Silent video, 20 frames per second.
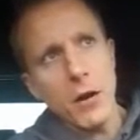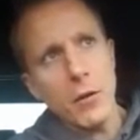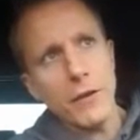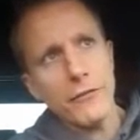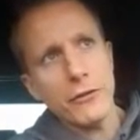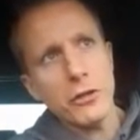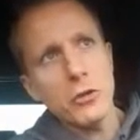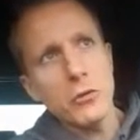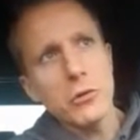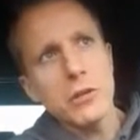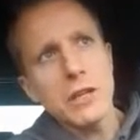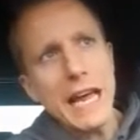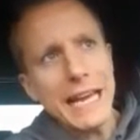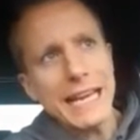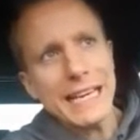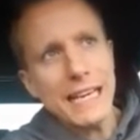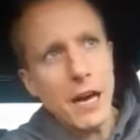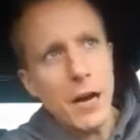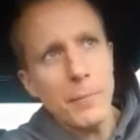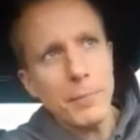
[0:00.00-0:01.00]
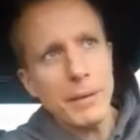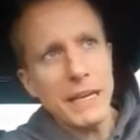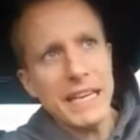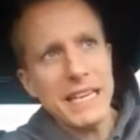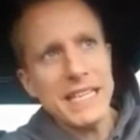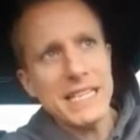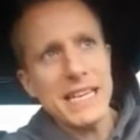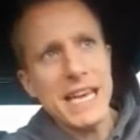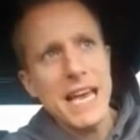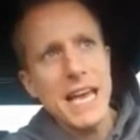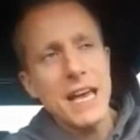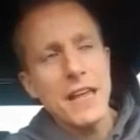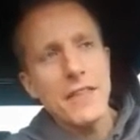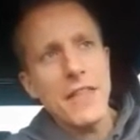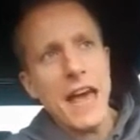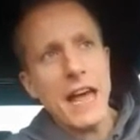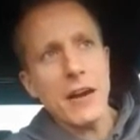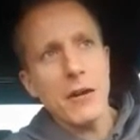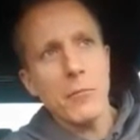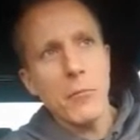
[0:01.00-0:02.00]
You know, if you like companies
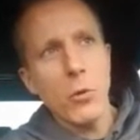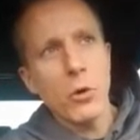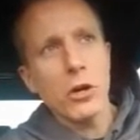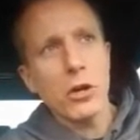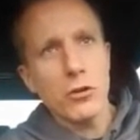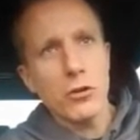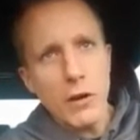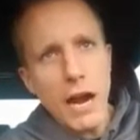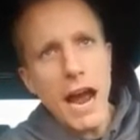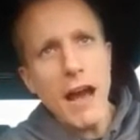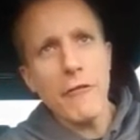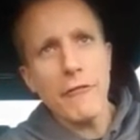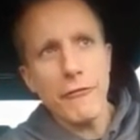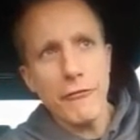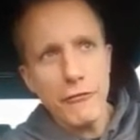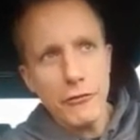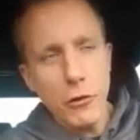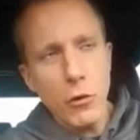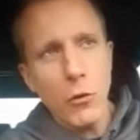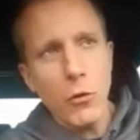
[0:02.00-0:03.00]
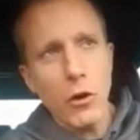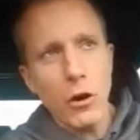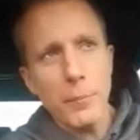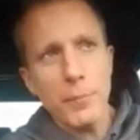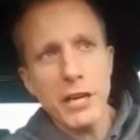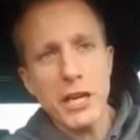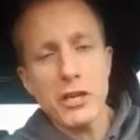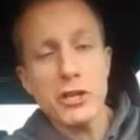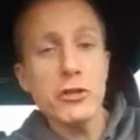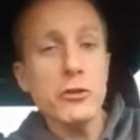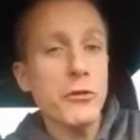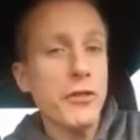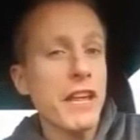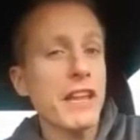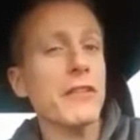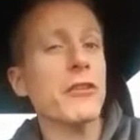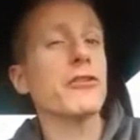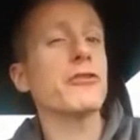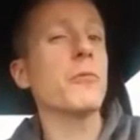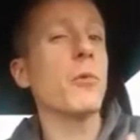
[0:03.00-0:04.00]
that are more ground floor
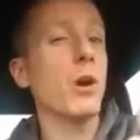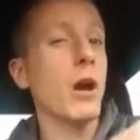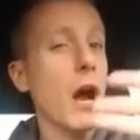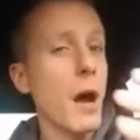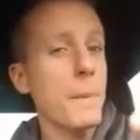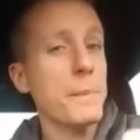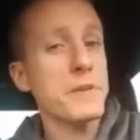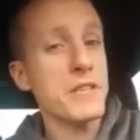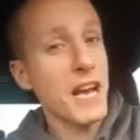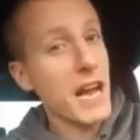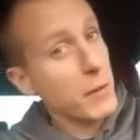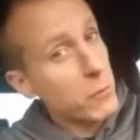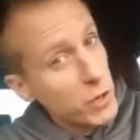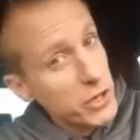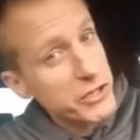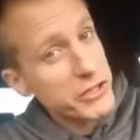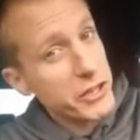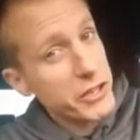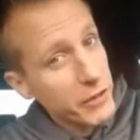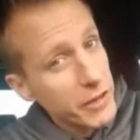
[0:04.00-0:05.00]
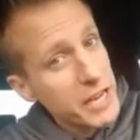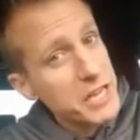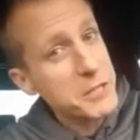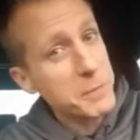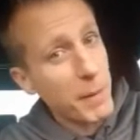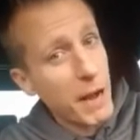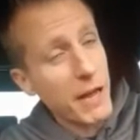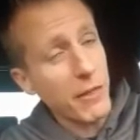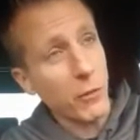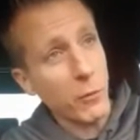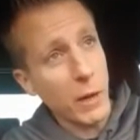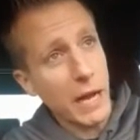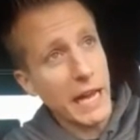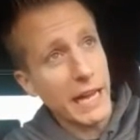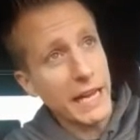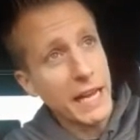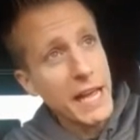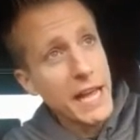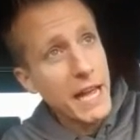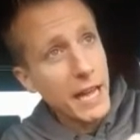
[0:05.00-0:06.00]
because you think there's more upside, which there is, by
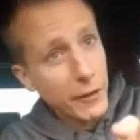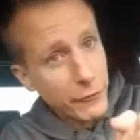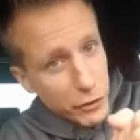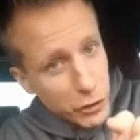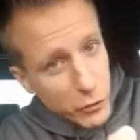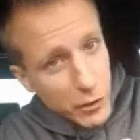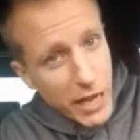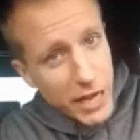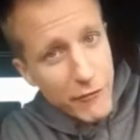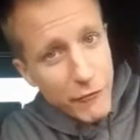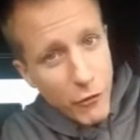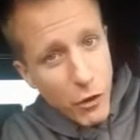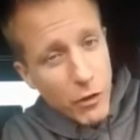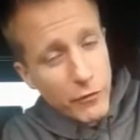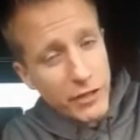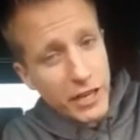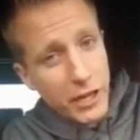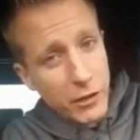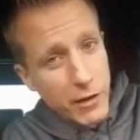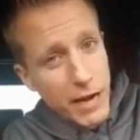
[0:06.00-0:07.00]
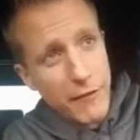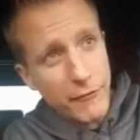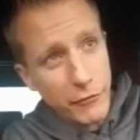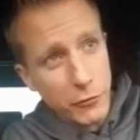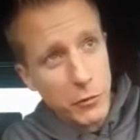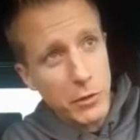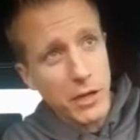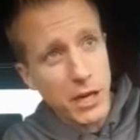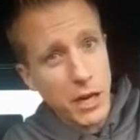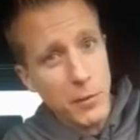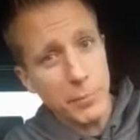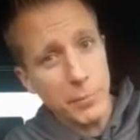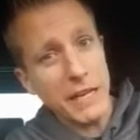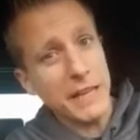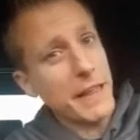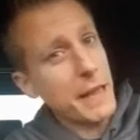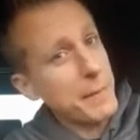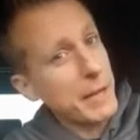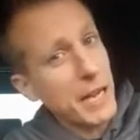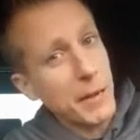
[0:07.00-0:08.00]
the way, if you get involved in a ground floor
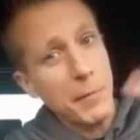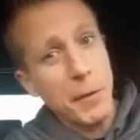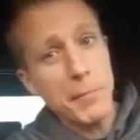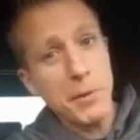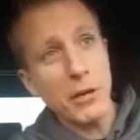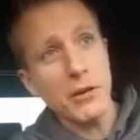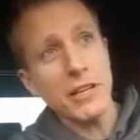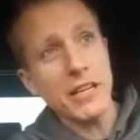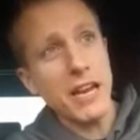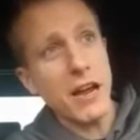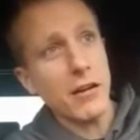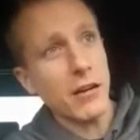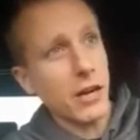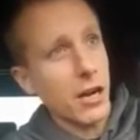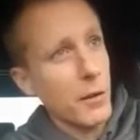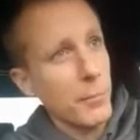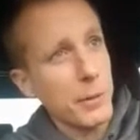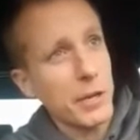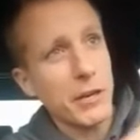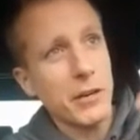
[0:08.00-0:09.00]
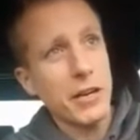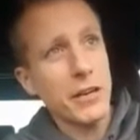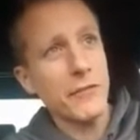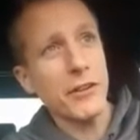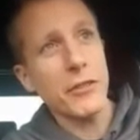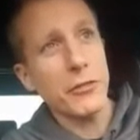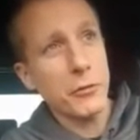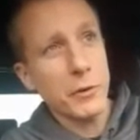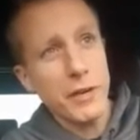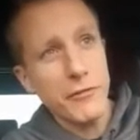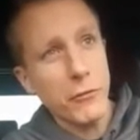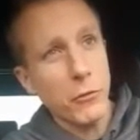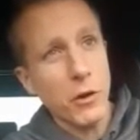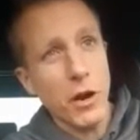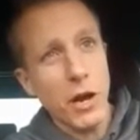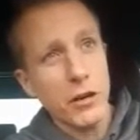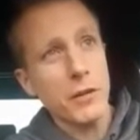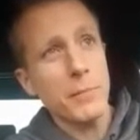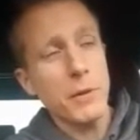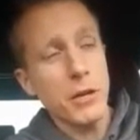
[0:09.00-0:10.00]
company, they become $1 billion company or even
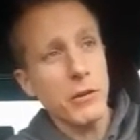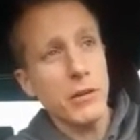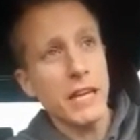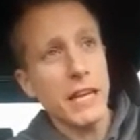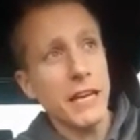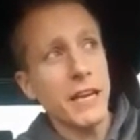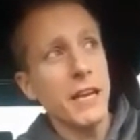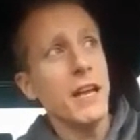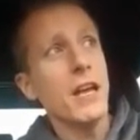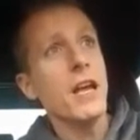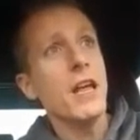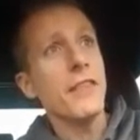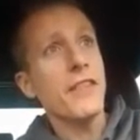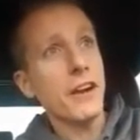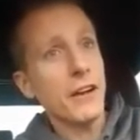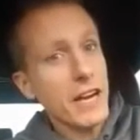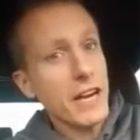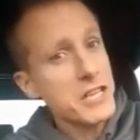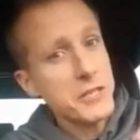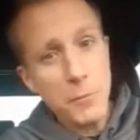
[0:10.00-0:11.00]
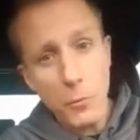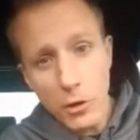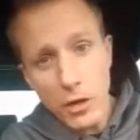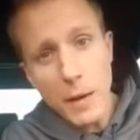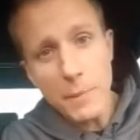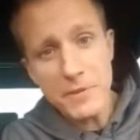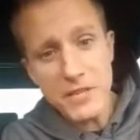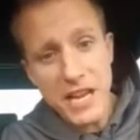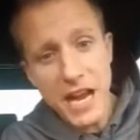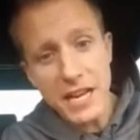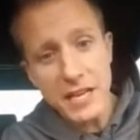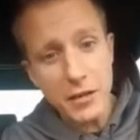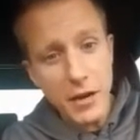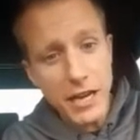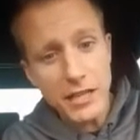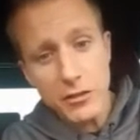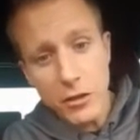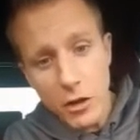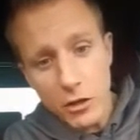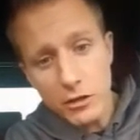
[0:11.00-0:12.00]
300-400 million, there is more
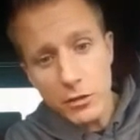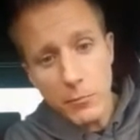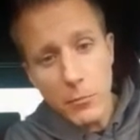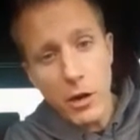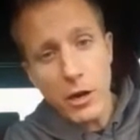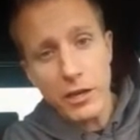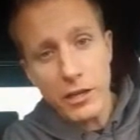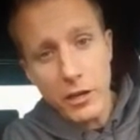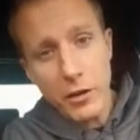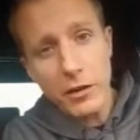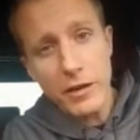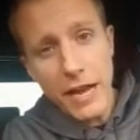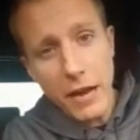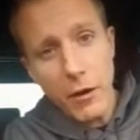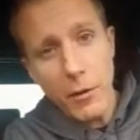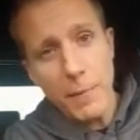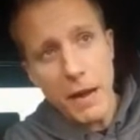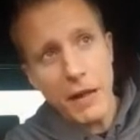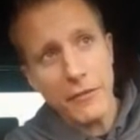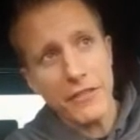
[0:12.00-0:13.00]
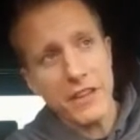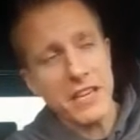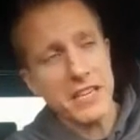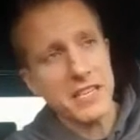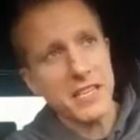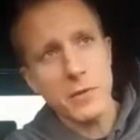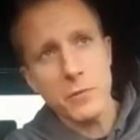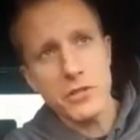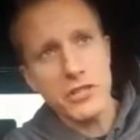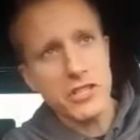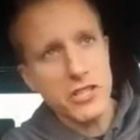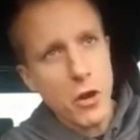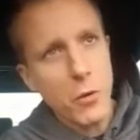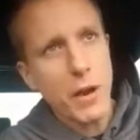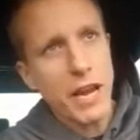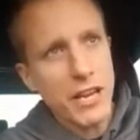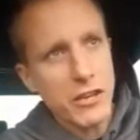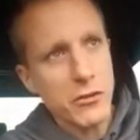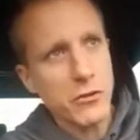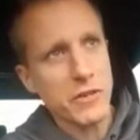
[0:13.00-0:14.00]
upside. You know, I talked to Mark Yarnell about this and it
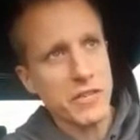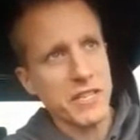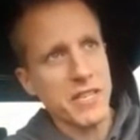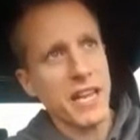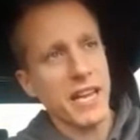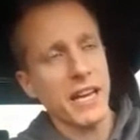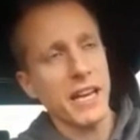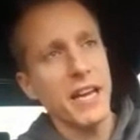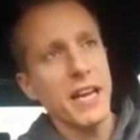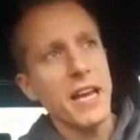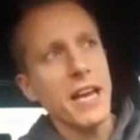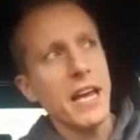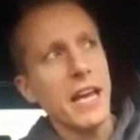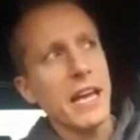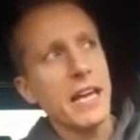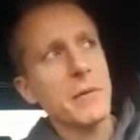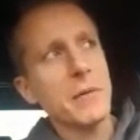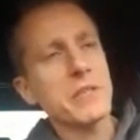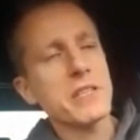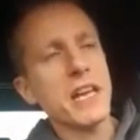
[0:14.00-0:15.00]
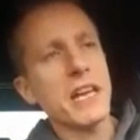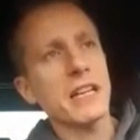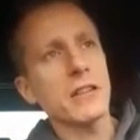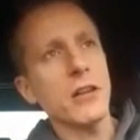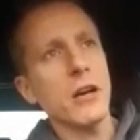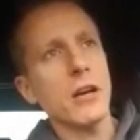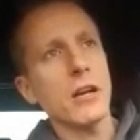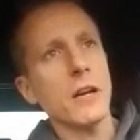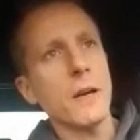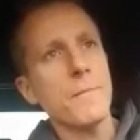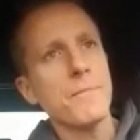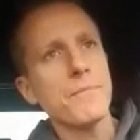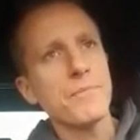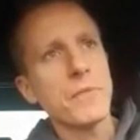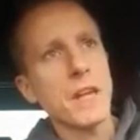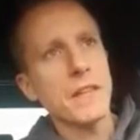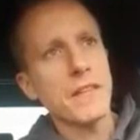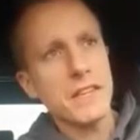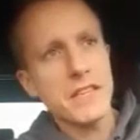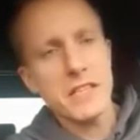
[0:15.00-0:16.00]
was so interesting. He was like,
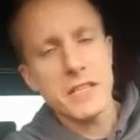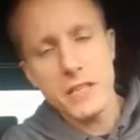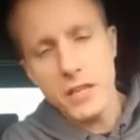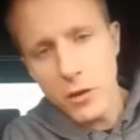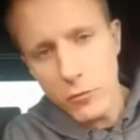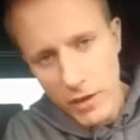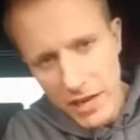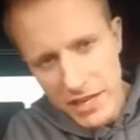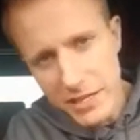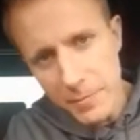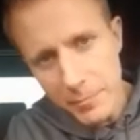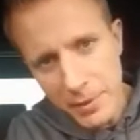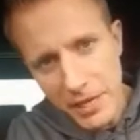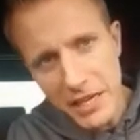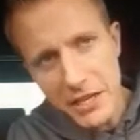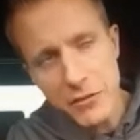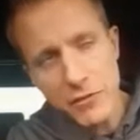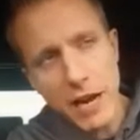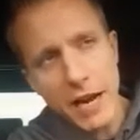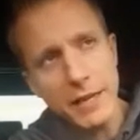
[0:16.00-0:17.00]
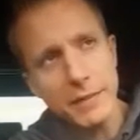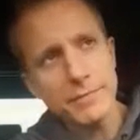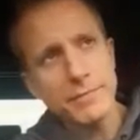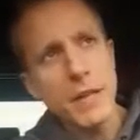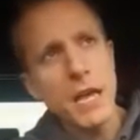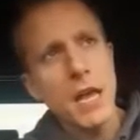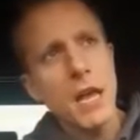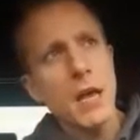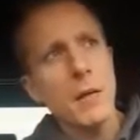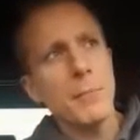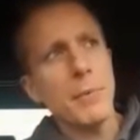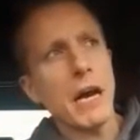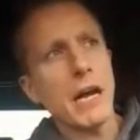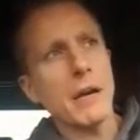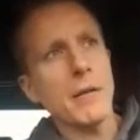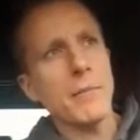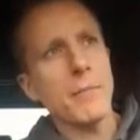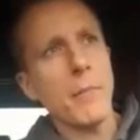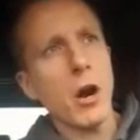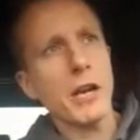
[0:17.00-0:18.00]
look, and this is, you know, rest in peace, right?
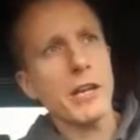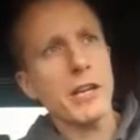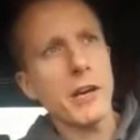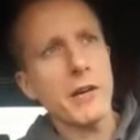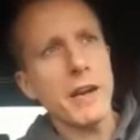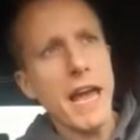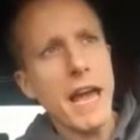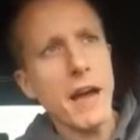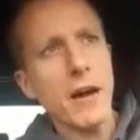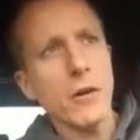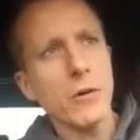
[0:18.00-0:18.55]
But Mark